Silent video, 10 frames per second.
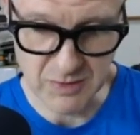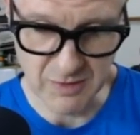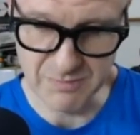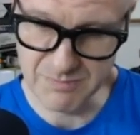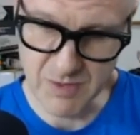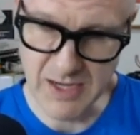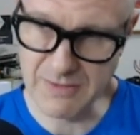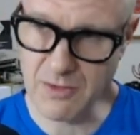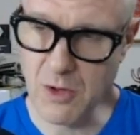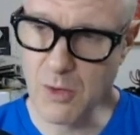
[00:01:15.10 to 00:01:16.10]
i've kind
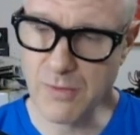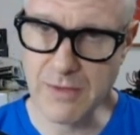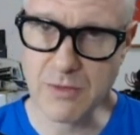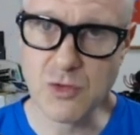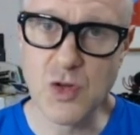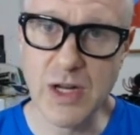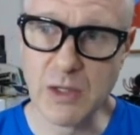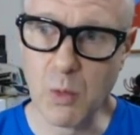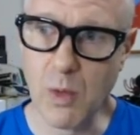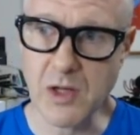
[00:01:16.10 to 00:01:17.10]
of gone off even trying
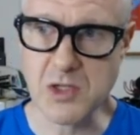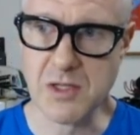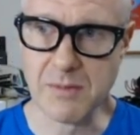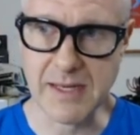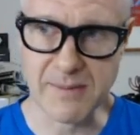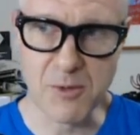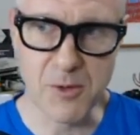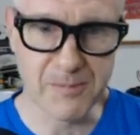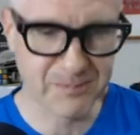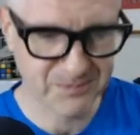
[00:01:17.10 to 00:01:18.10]
to watch them
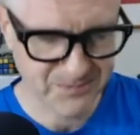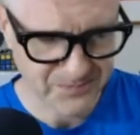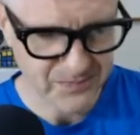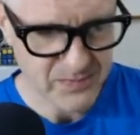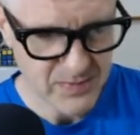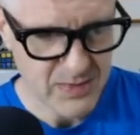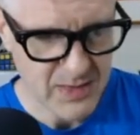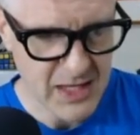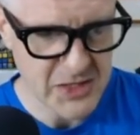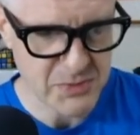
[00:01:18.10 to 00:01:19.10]
anymore
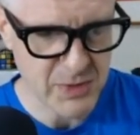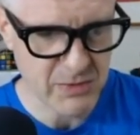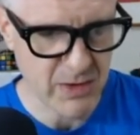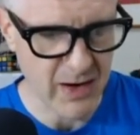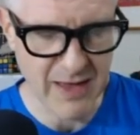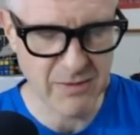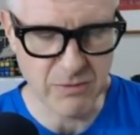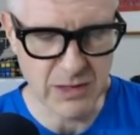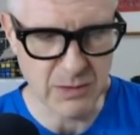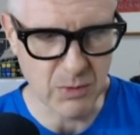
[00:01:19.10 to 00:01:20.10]
and it's pretty rare i haven't
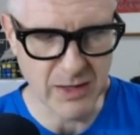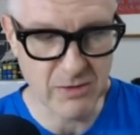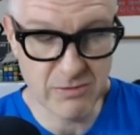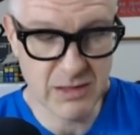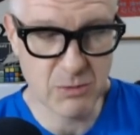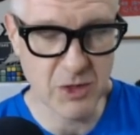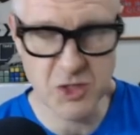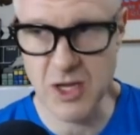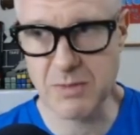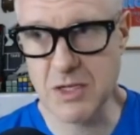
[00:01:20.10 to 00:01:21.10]
really i don't really watch
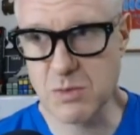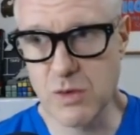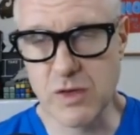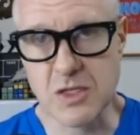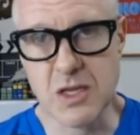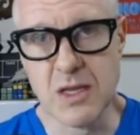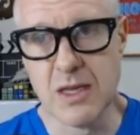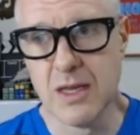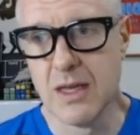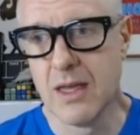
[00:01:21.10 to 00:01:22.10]
japanese movies
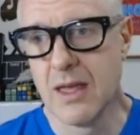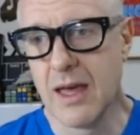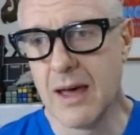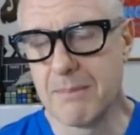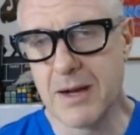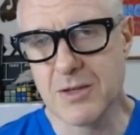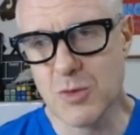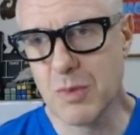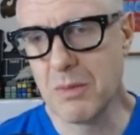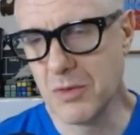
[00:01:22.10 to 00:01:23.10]
um, but i saw
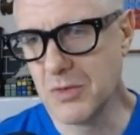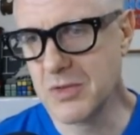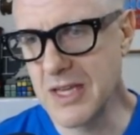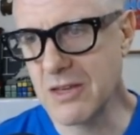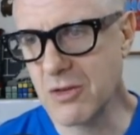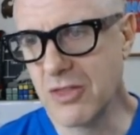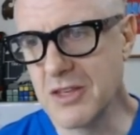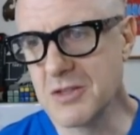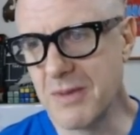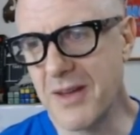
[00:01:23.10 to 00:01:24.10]
people saying good
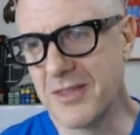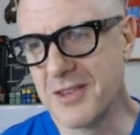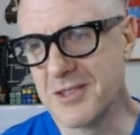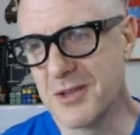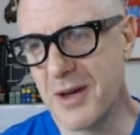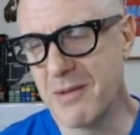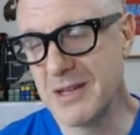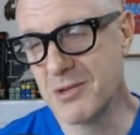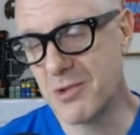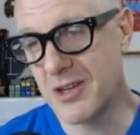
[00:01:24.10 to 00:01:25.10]
things about this so i went
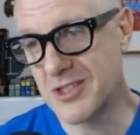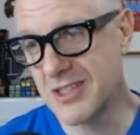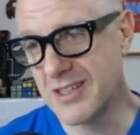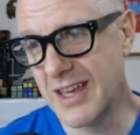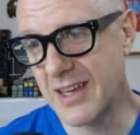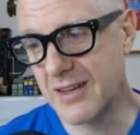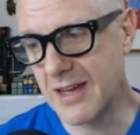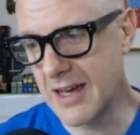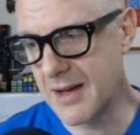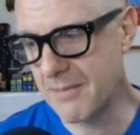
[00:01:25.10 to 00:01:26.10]
to watch it and
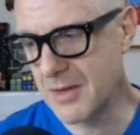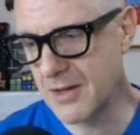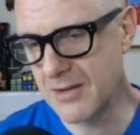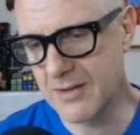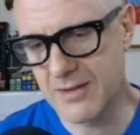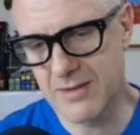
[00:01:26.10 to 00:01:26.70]
um, you know